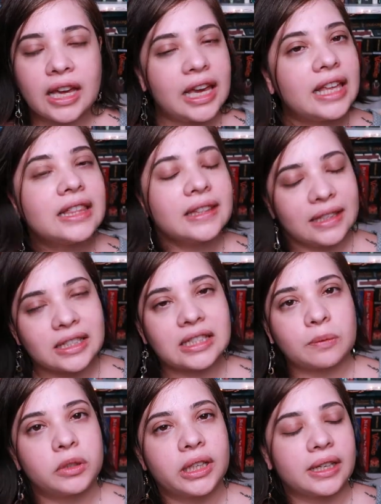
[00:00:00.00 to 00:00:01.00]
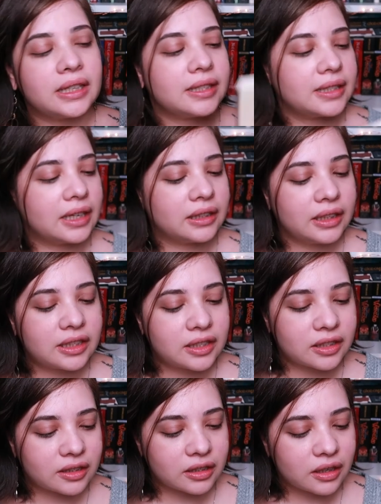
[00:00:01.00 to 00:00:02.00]
in this place. And
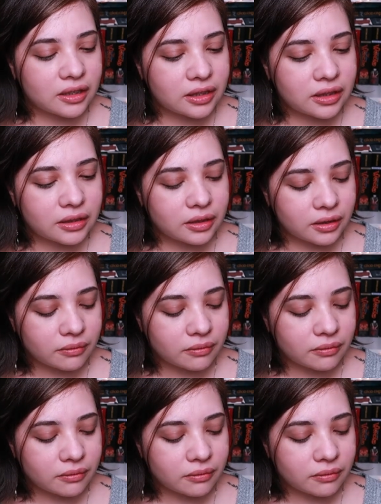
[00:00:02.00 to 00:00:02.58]
it's just,